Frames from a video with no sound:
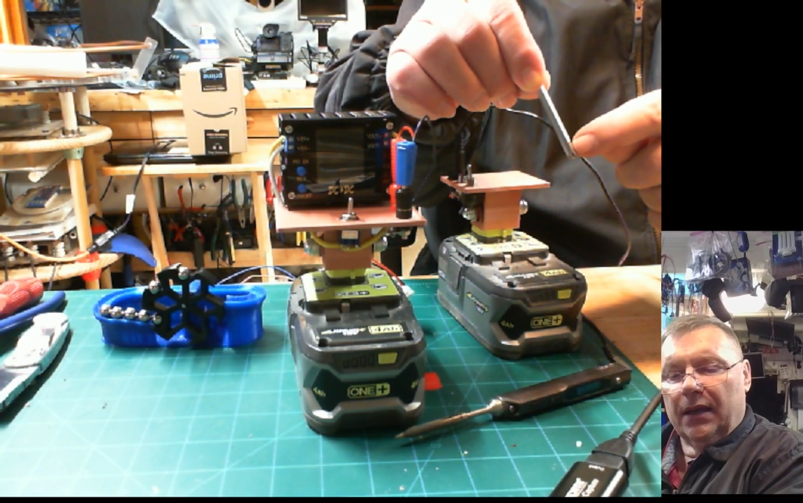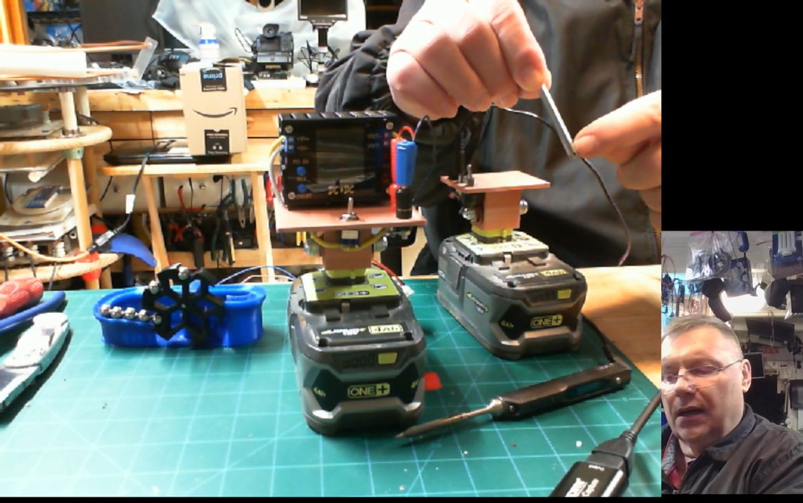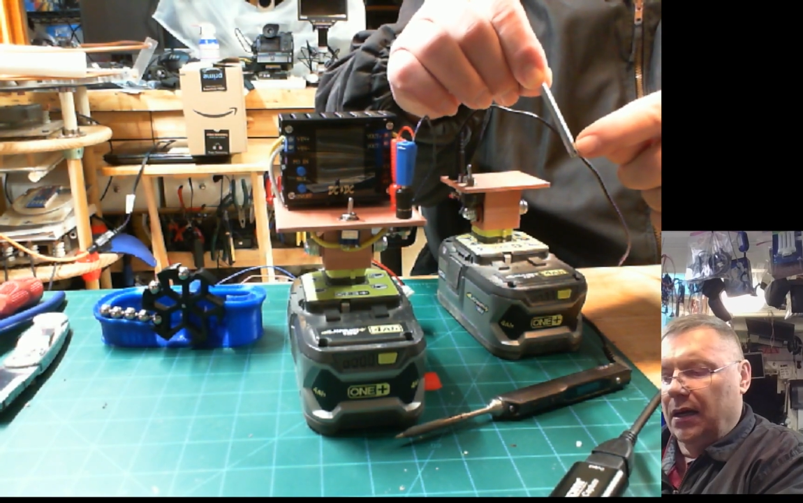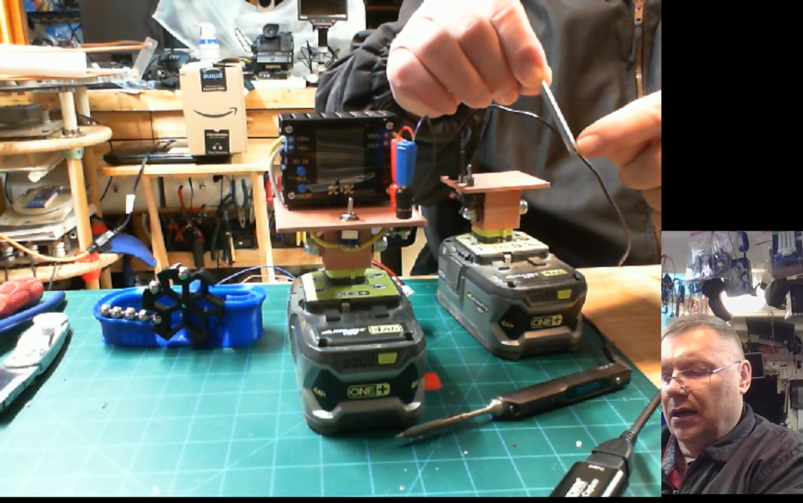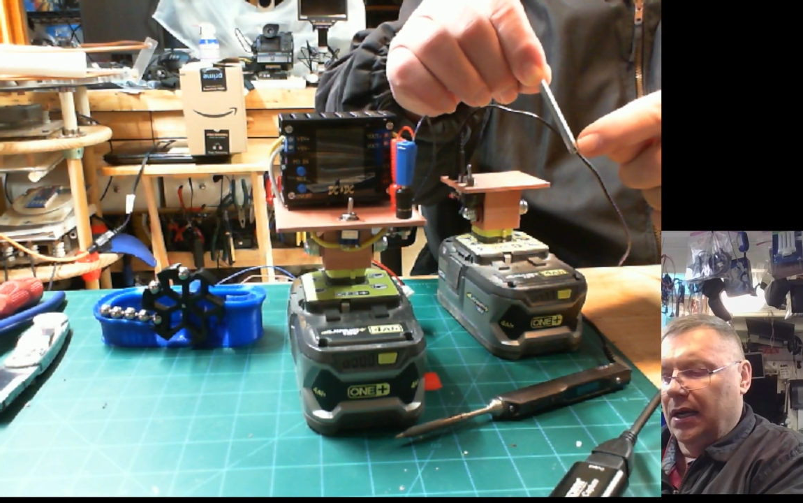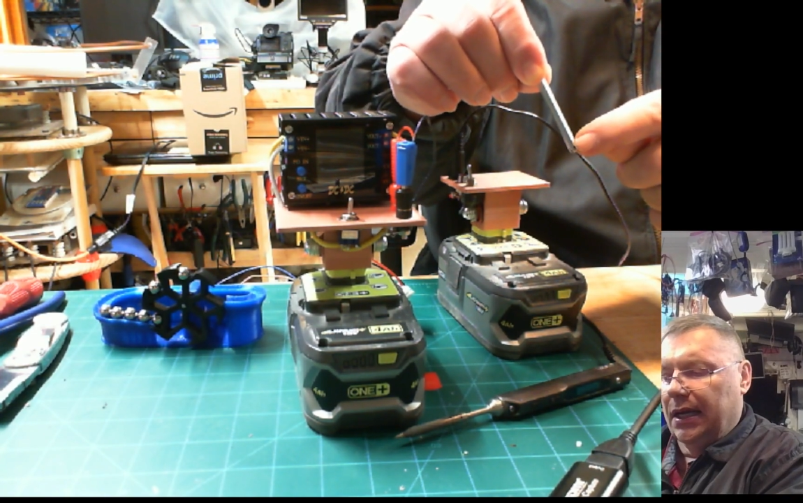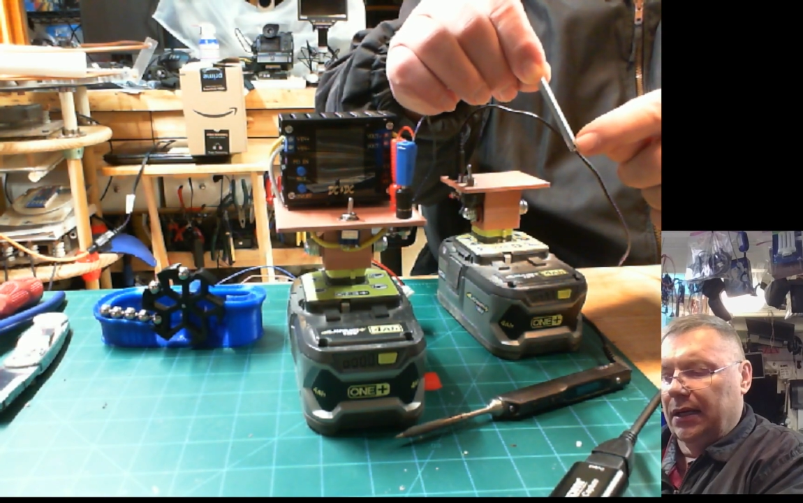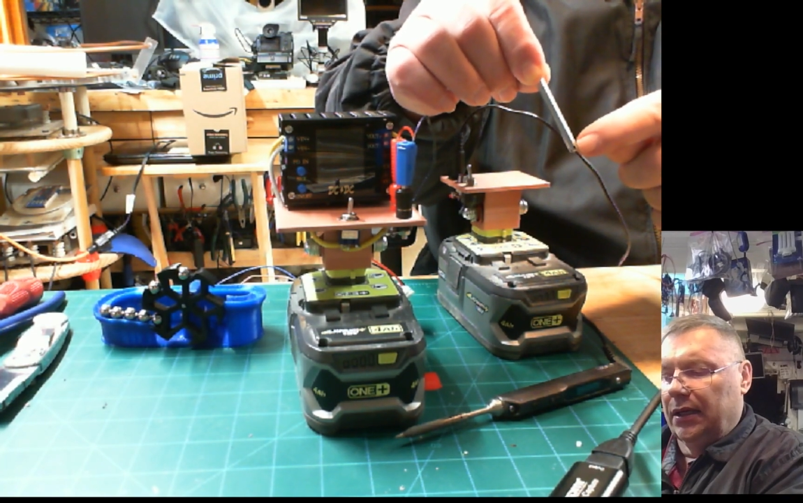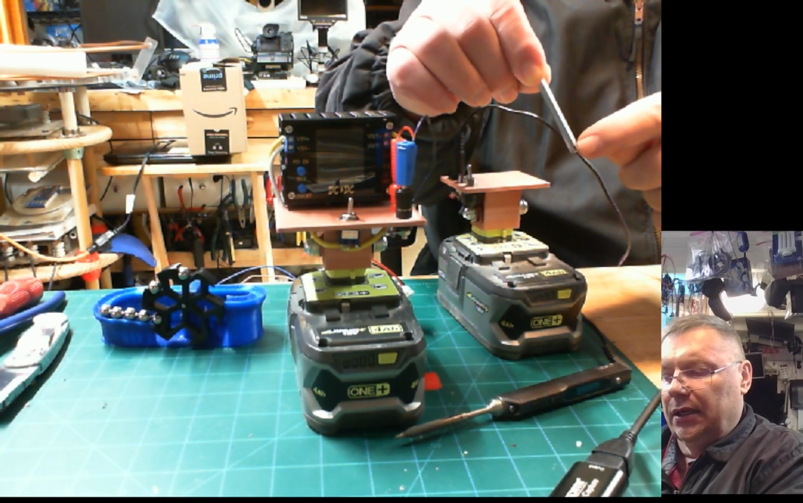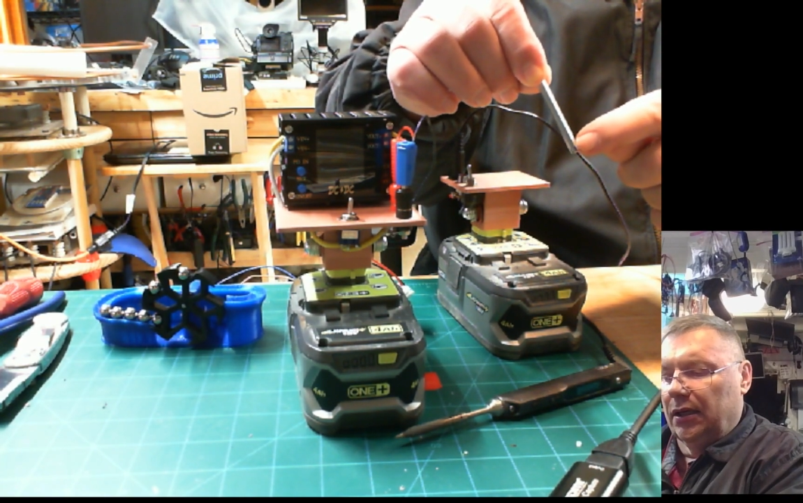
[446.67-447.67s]
cut
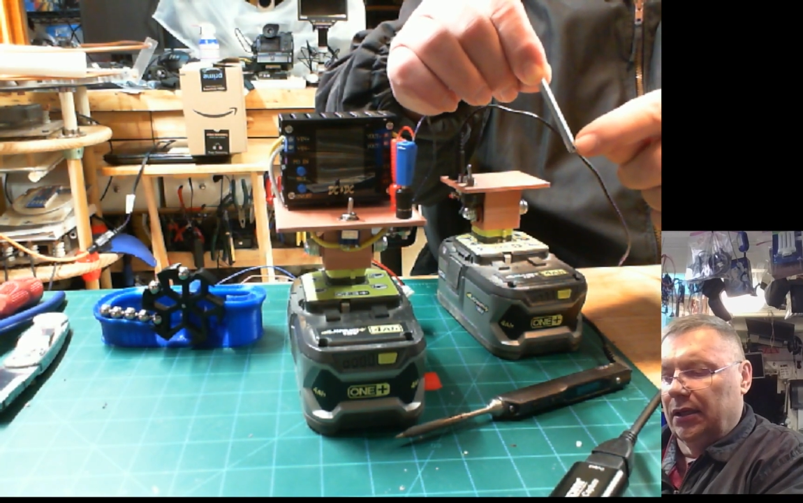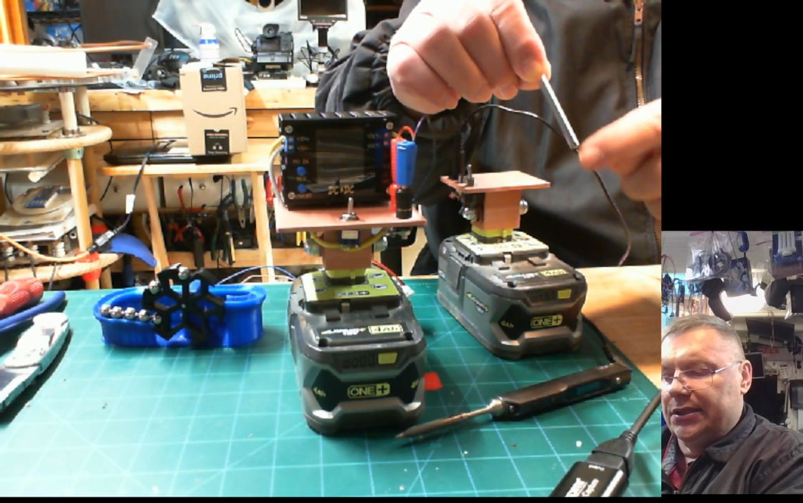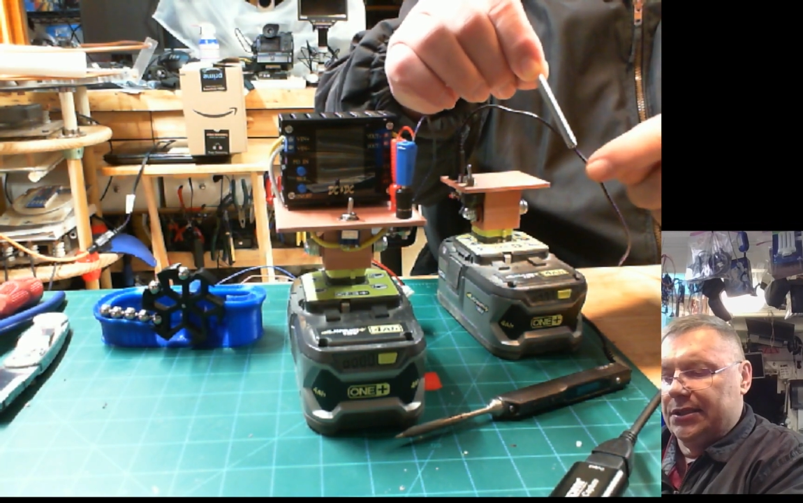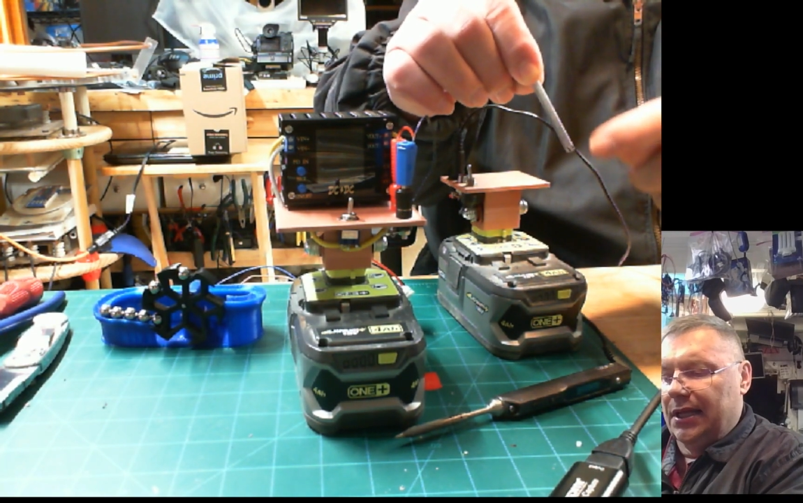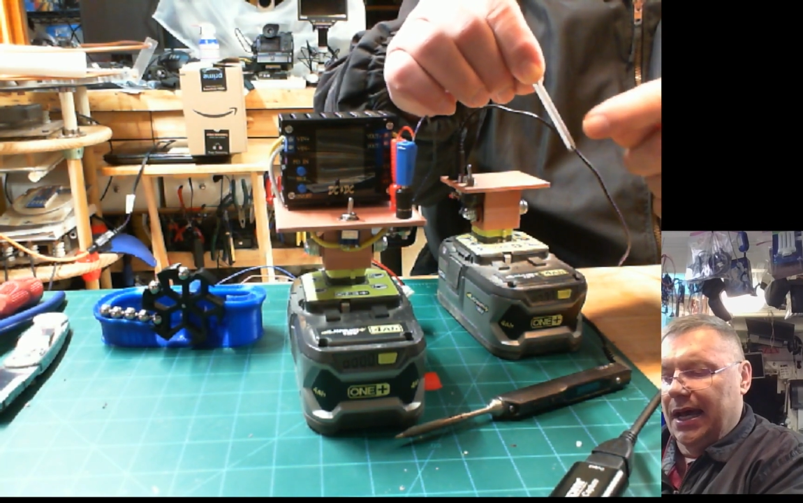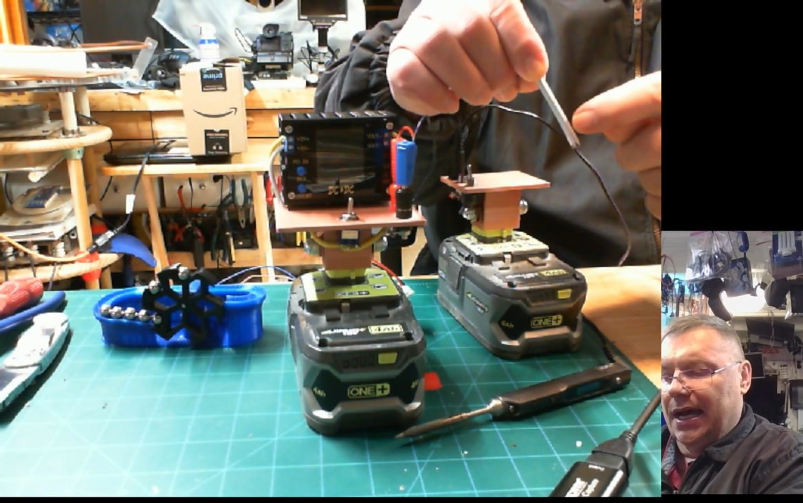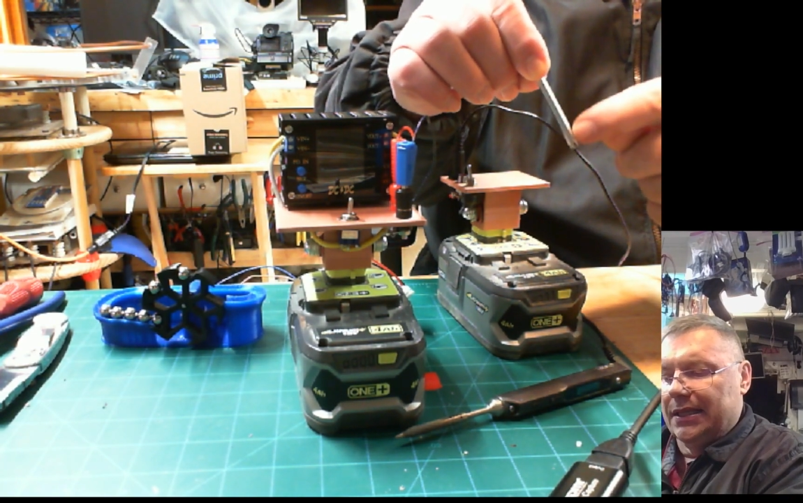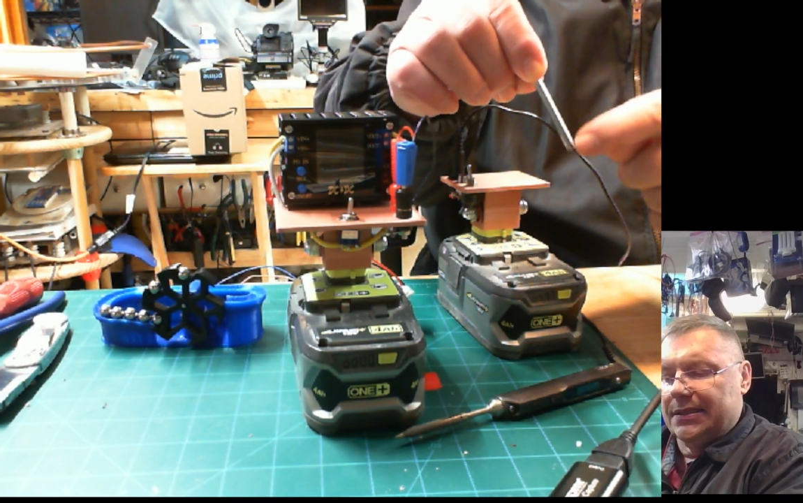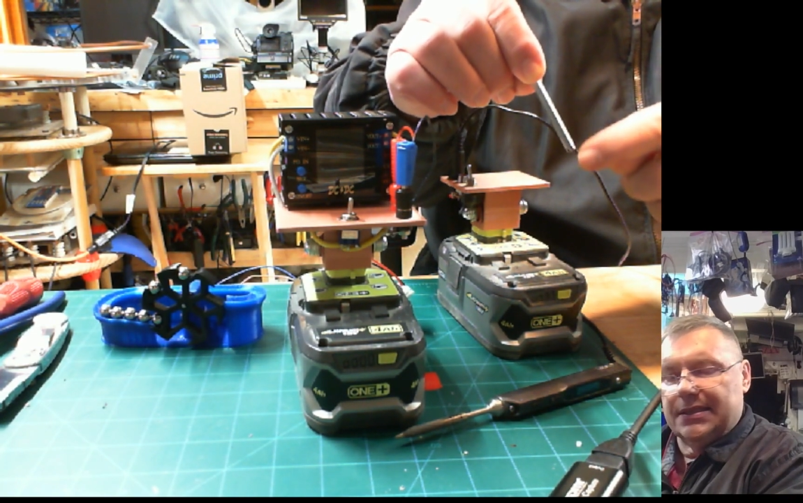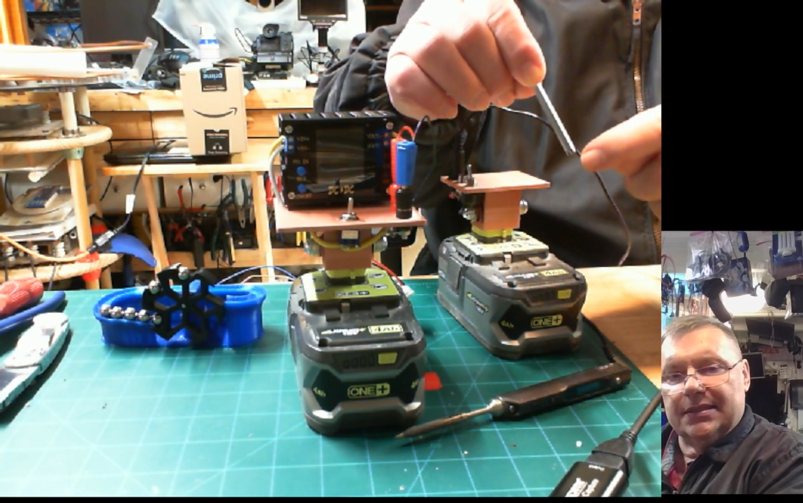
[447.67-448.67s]
little
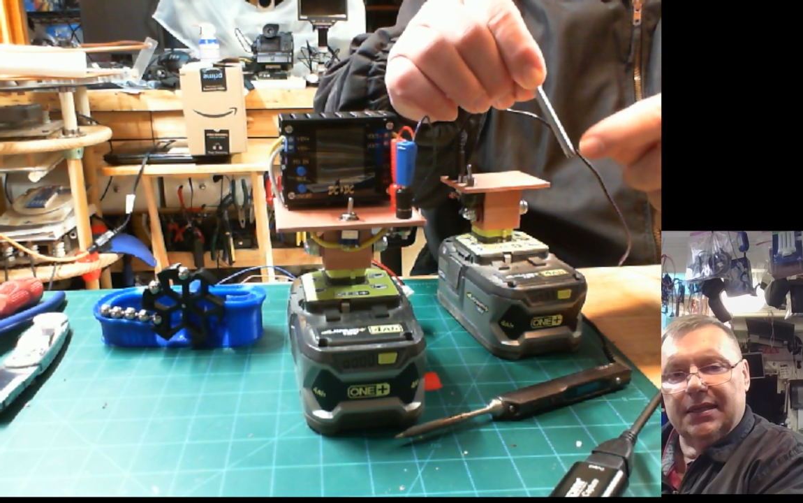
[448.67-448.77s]
slots,